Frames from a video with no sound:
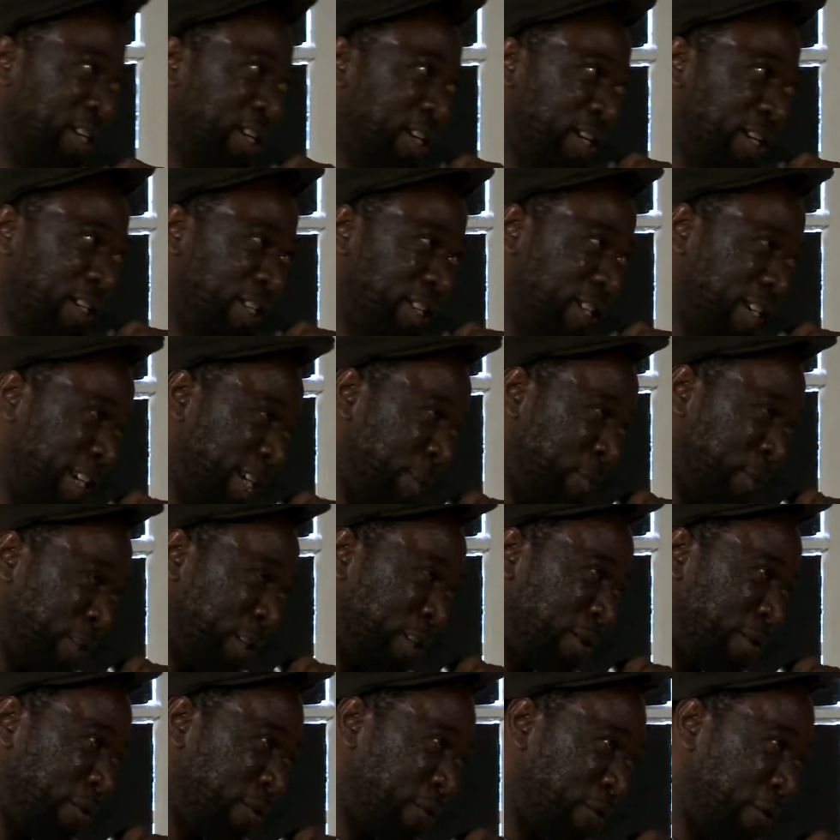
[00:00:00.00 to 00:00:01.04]
and the name
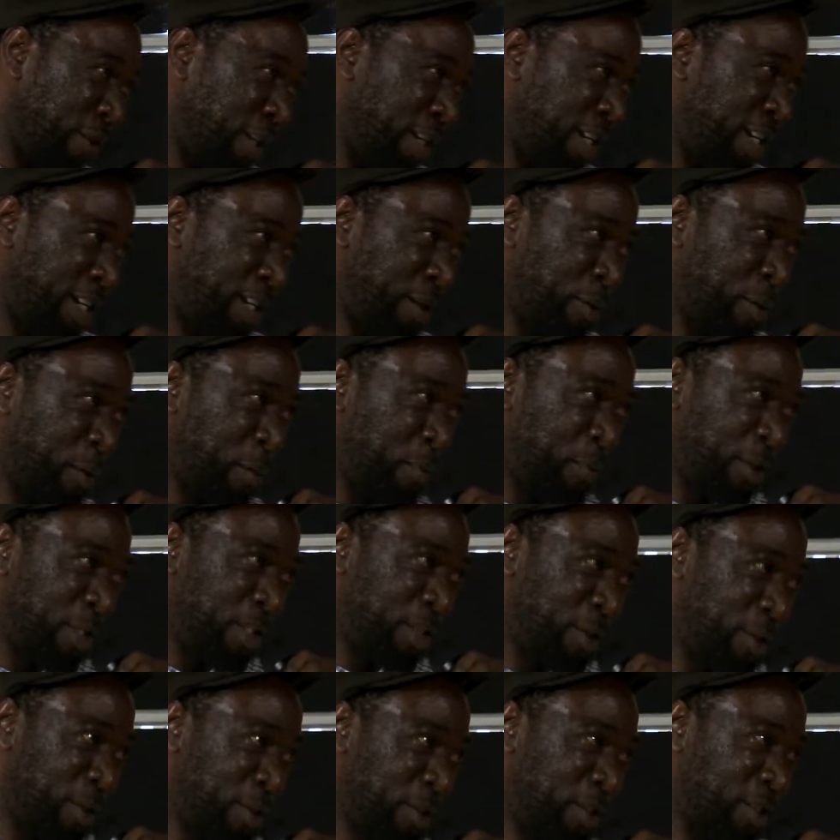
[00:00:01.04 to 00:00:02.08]
Tinofire
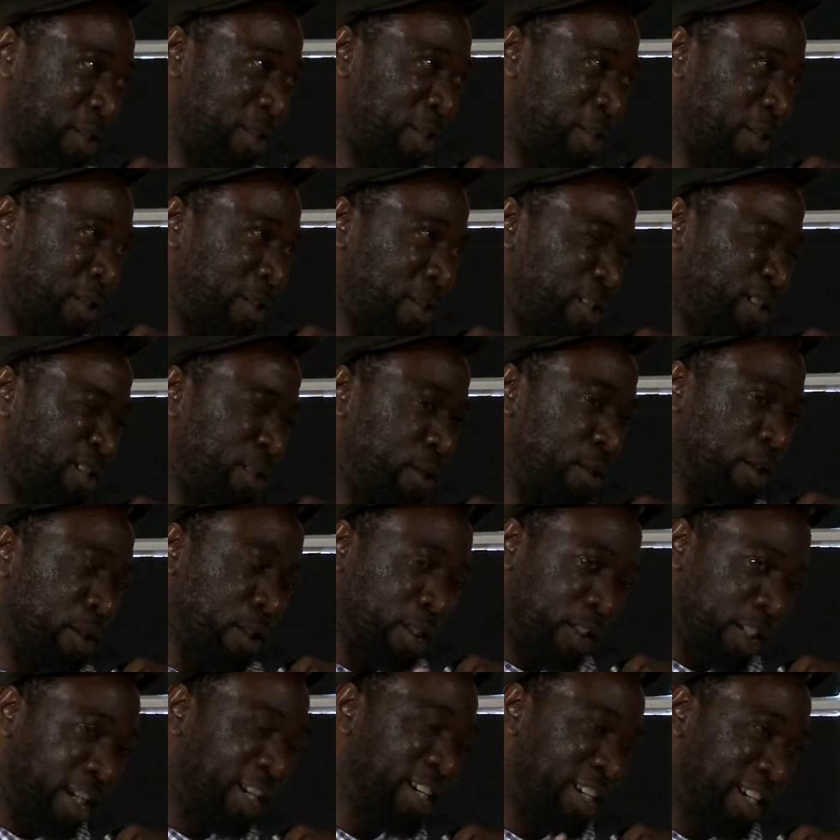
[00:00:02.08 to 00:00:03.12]
means,
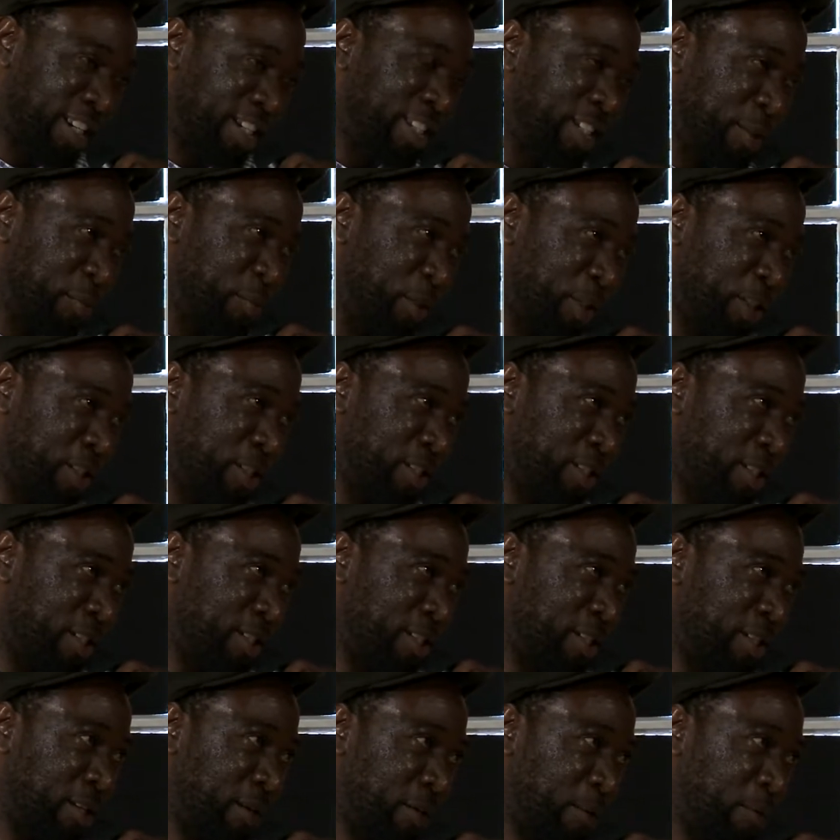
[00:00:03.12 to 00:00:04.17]
directly
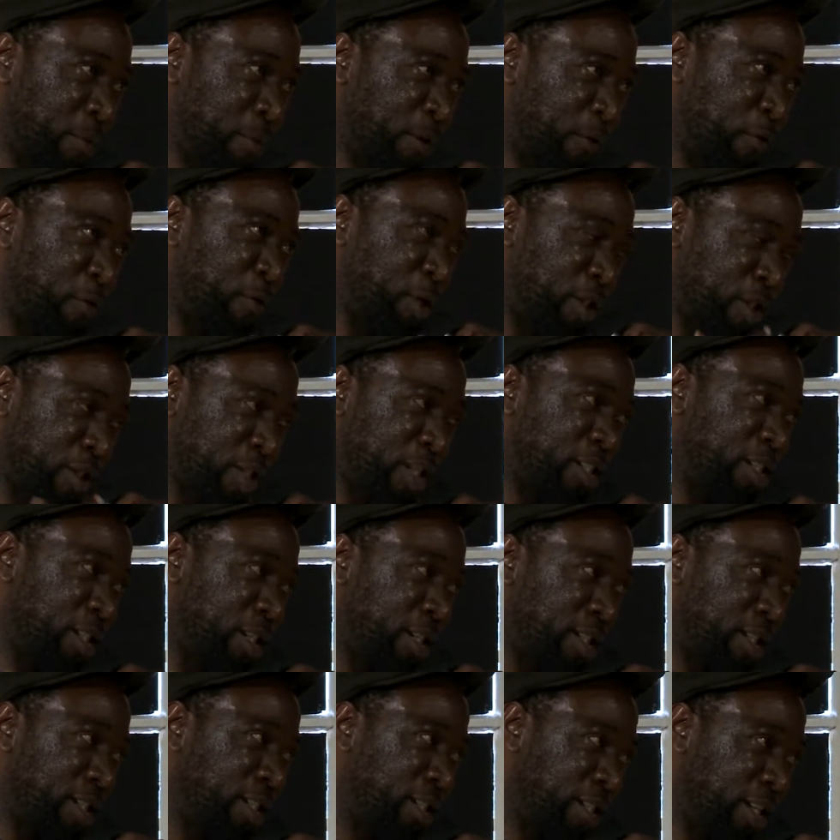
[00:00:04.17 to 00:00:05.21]
means, if you
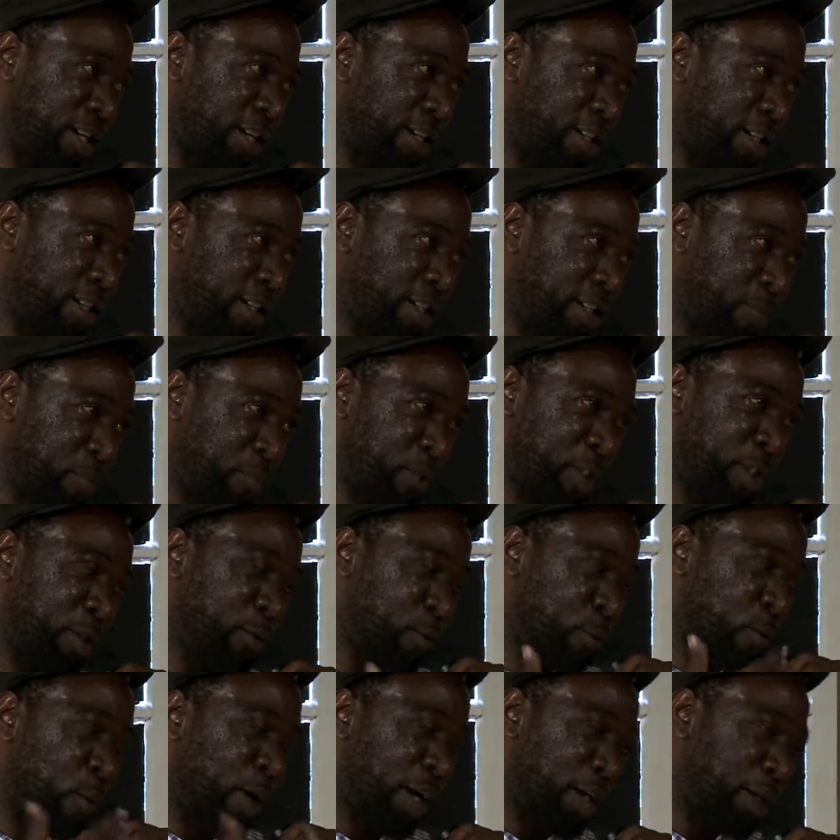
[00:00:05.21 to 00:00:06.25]
translate it directly, it
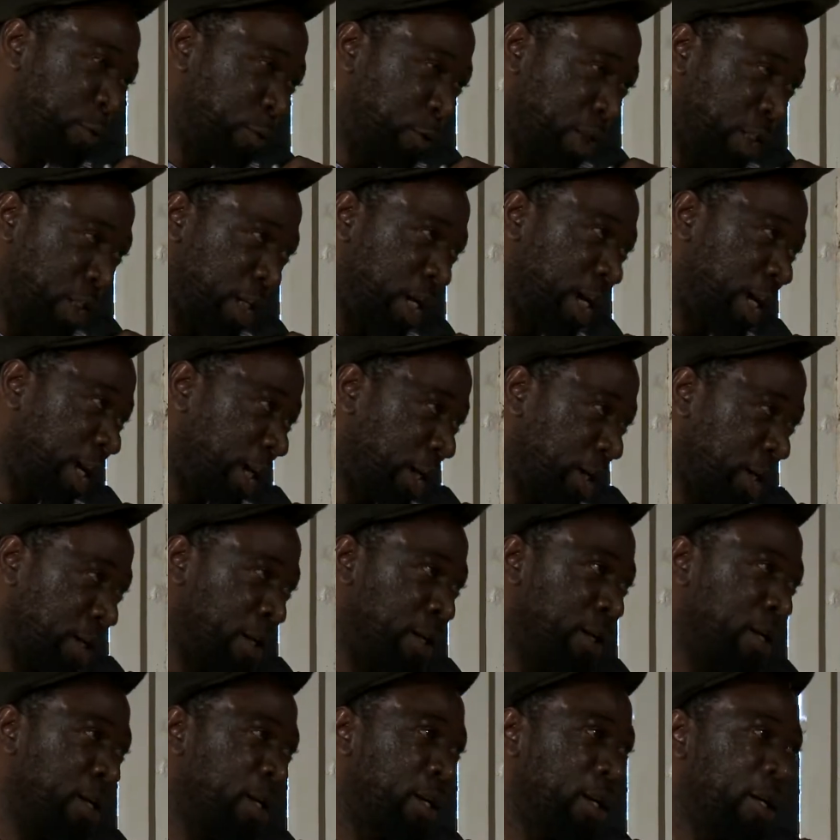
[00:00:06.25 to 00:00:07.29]
means why do we die?
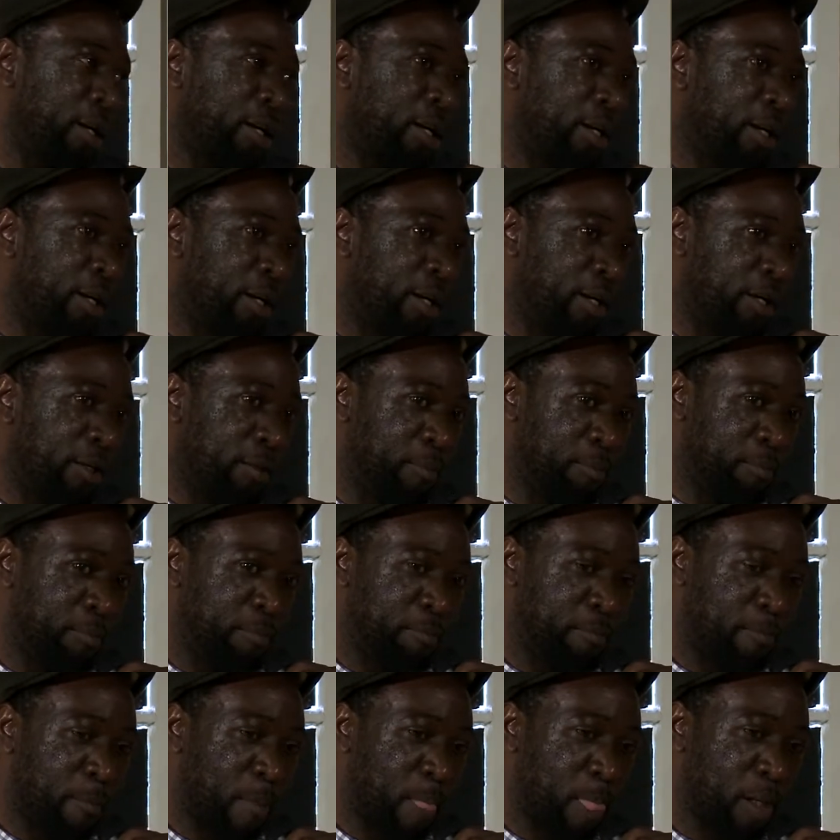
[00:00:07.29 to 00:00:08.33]

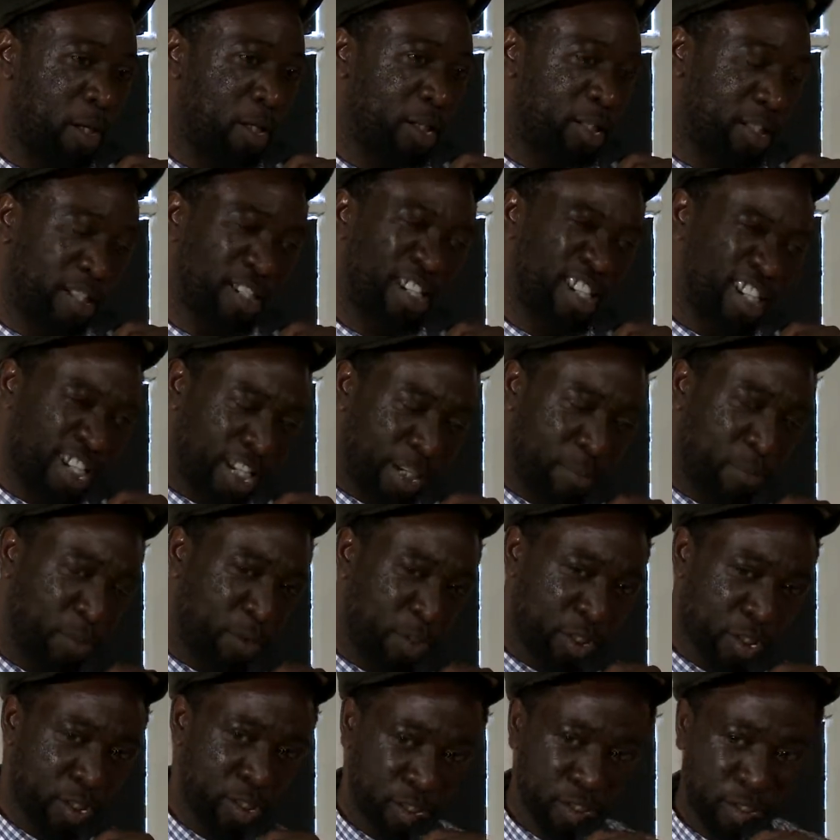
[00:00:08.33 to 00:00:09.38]
It's a name
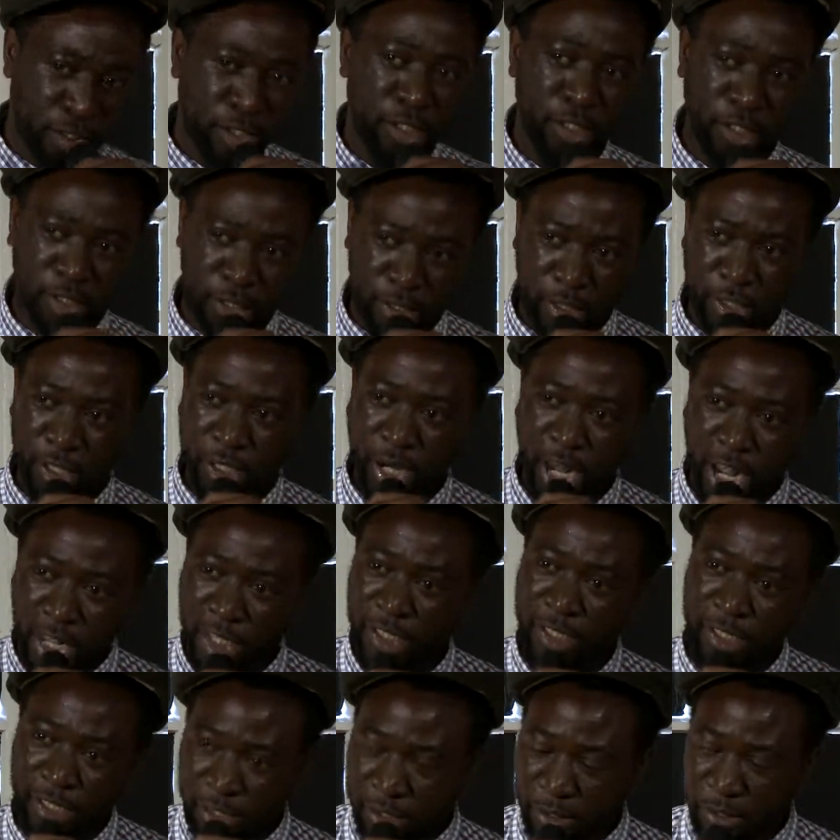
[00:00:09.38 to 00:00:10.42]
which is, it's an
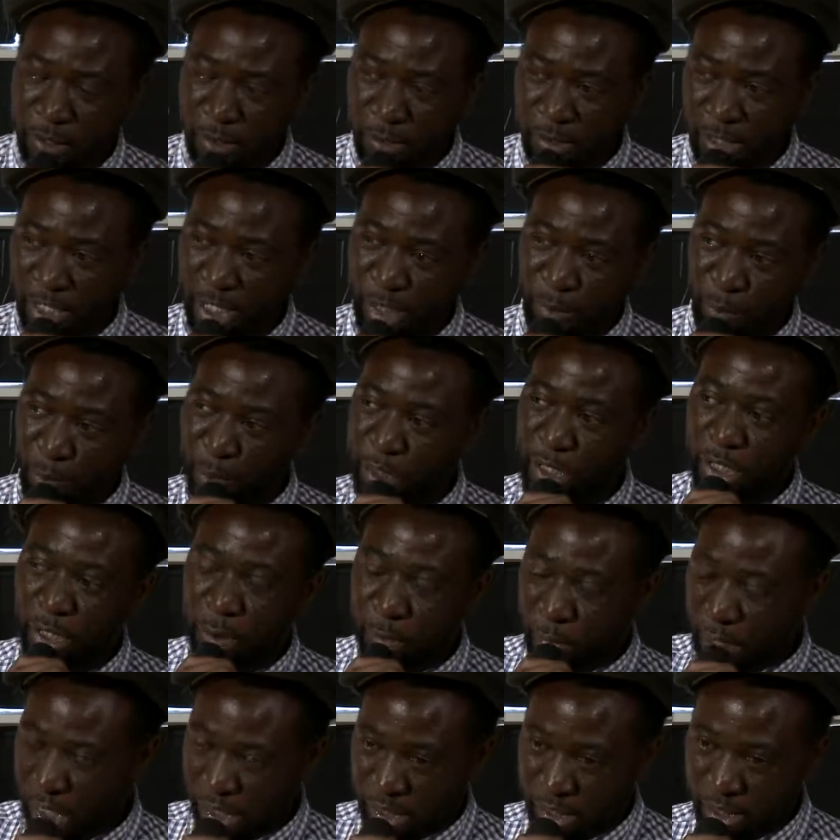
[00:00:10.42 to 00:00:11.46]
ancestral name which is
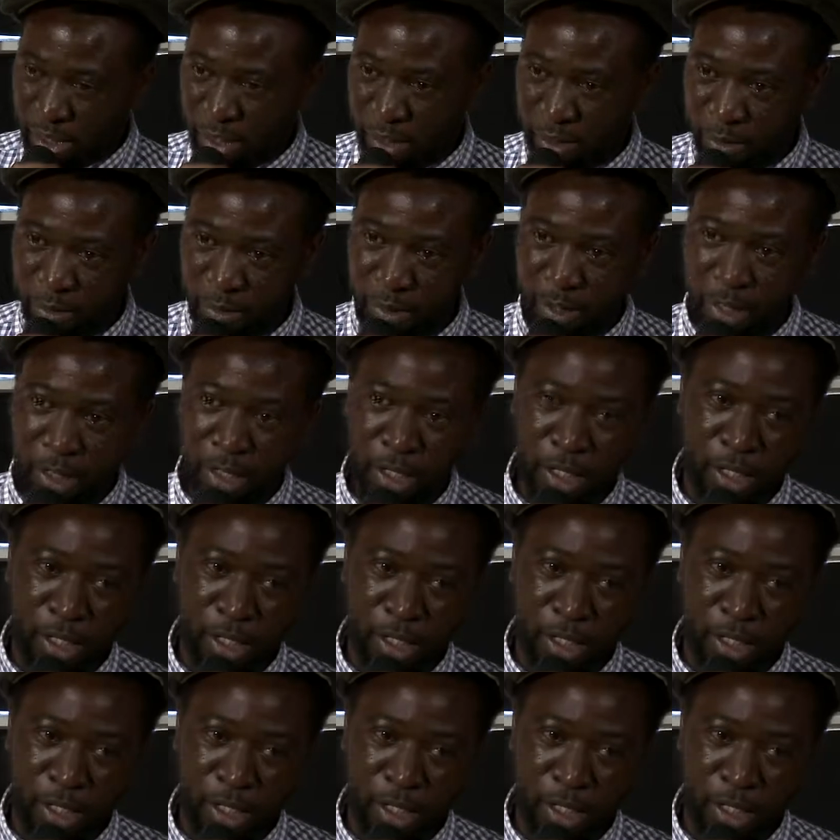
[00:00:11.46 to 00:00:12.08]
passed down